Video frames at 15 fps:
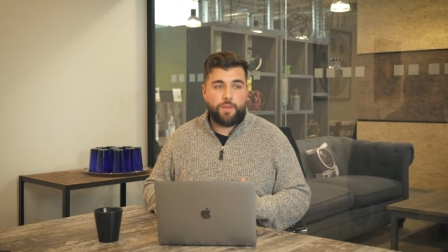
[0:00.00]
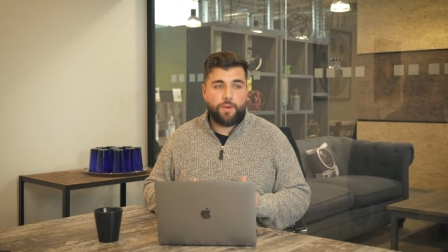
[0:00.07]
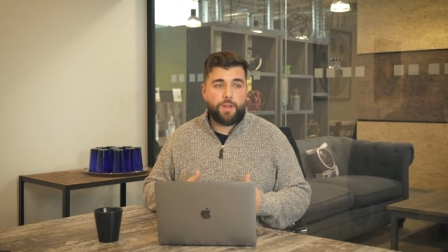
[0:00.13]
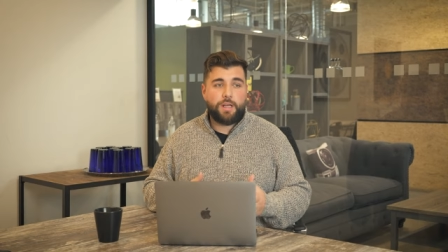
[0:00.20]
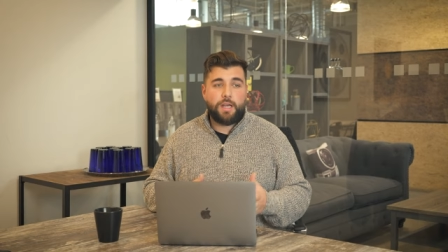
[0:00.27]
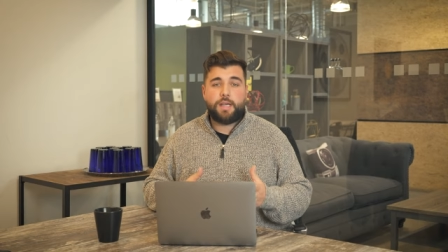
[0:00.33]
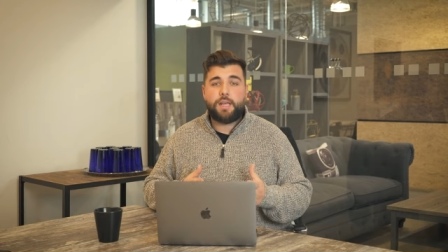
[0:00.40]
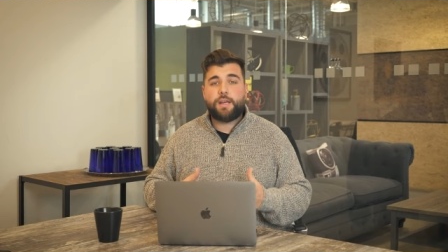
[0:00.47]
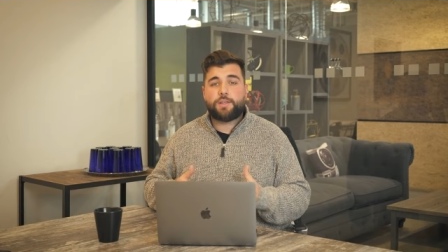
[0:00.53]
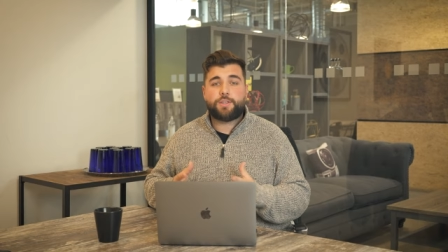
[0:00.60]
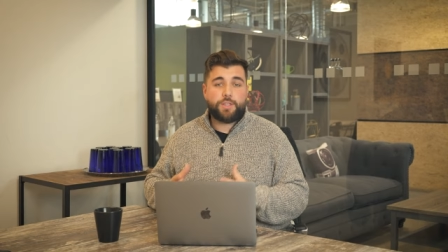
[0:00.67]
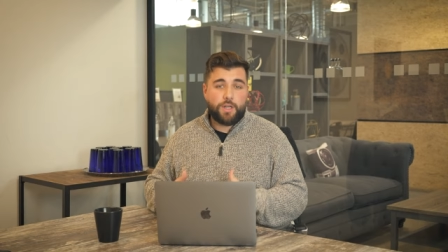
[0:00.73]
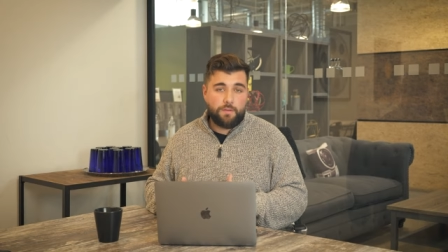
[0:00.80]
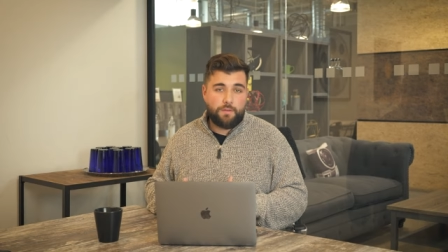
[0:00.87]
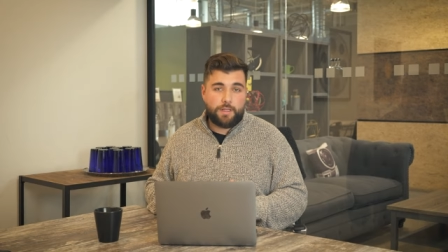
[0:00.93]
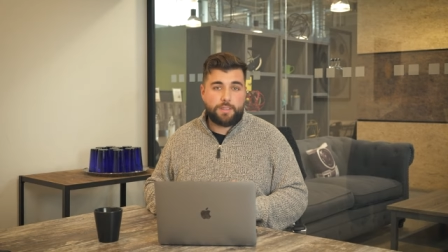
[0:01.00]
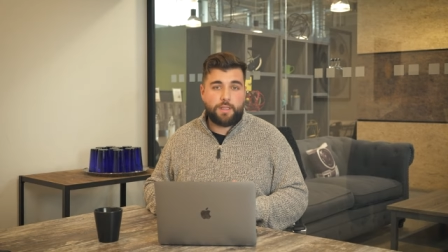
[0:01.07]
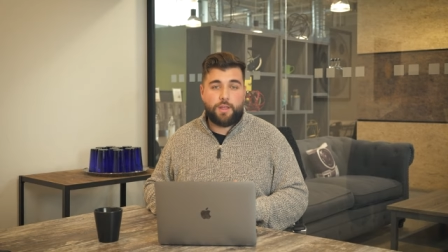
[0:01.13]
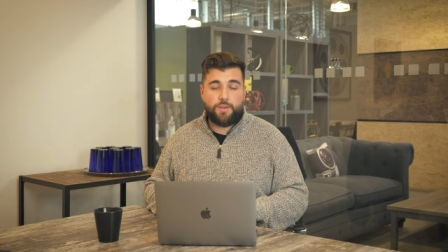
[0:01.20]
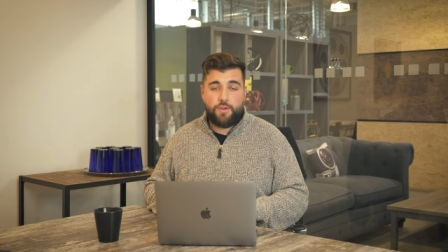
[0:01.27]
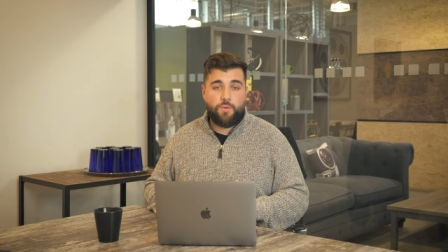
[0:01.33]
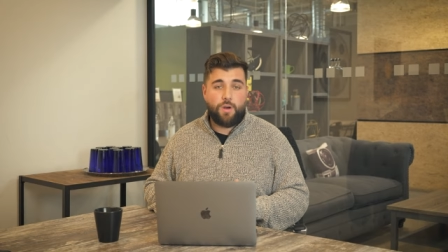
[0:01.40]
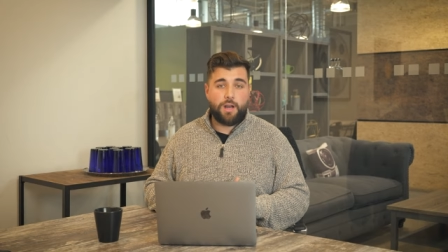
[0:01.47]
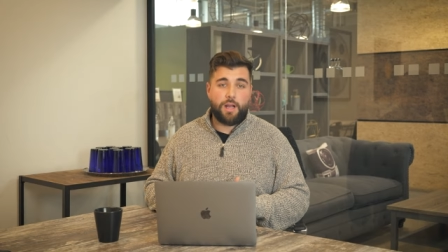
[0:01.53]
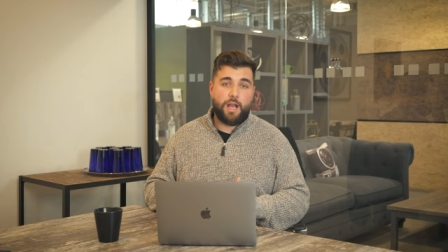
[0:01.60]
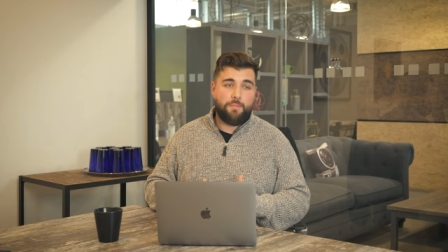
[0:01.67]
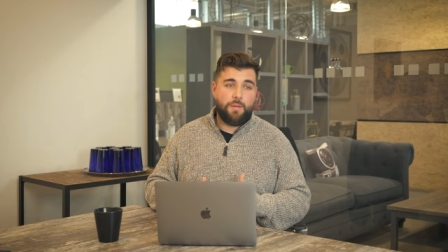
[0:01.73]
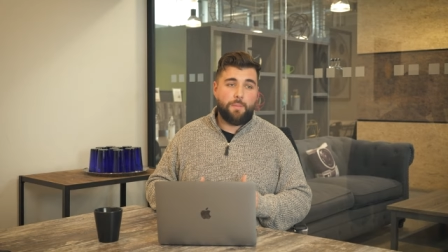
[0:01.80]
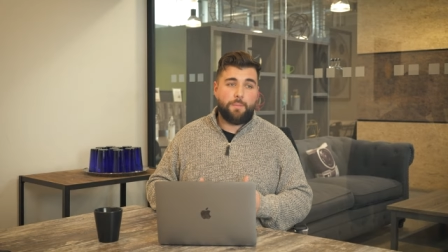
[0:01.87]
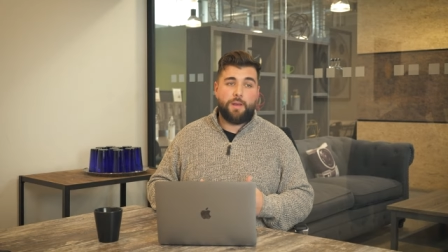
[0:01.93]
They're gonna need a service and you wanna
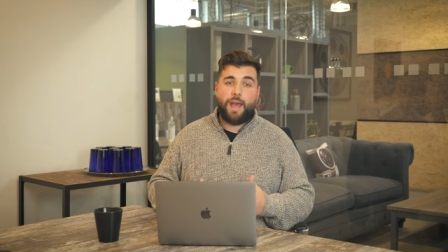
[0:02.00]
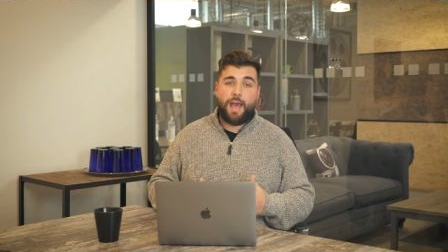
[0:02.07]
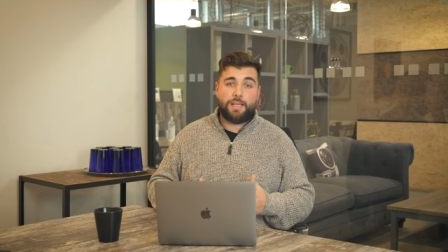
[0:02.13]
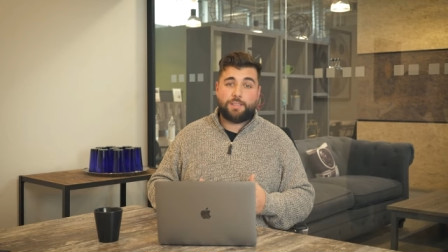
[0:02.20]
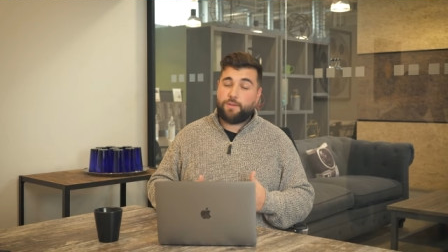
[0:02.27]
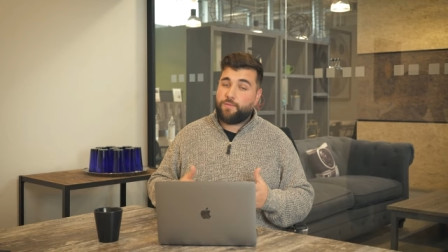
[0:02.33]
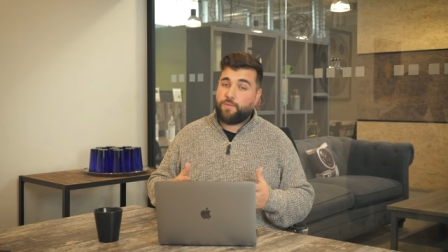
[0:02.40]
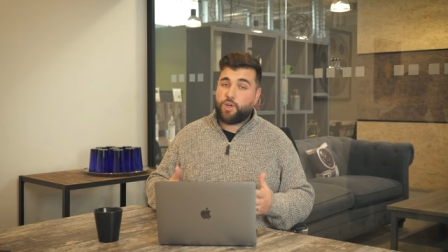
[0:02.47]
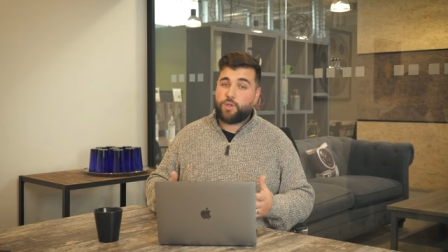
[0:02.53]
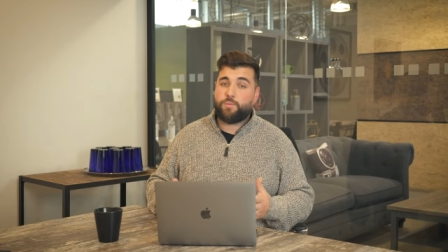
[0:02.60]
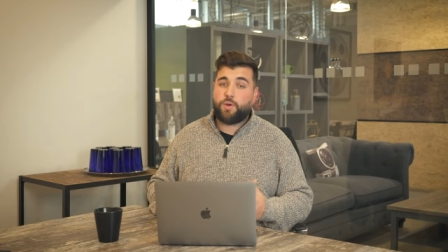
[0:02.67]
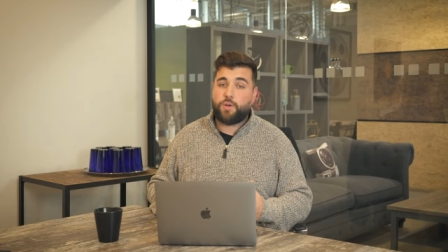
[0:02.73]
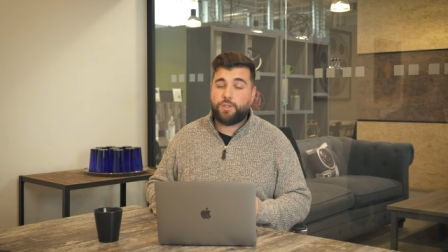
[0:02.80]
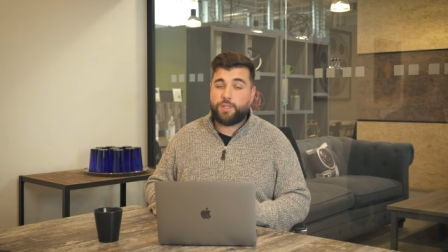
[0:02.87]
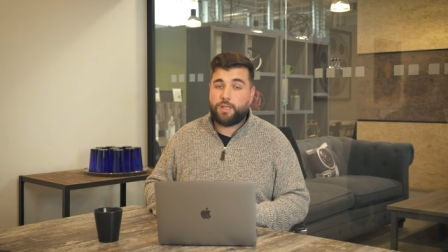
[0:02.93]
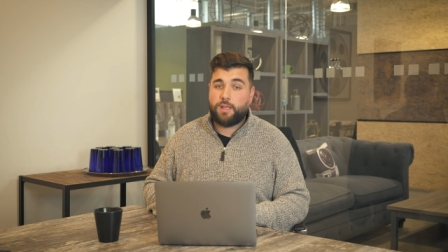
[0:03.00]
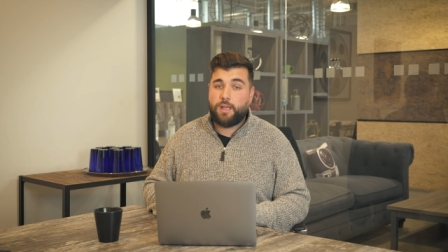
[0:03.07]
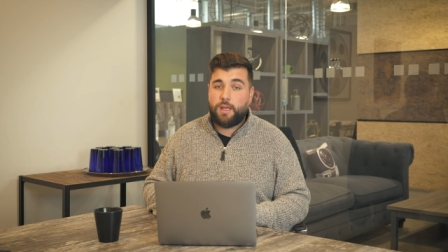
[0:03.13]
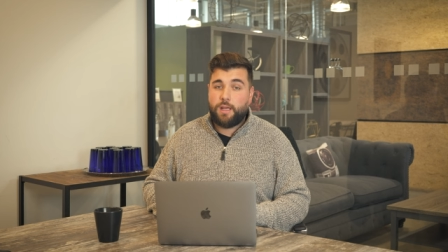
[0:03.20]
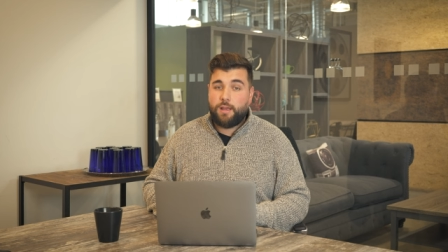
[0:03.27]
come up as the first person,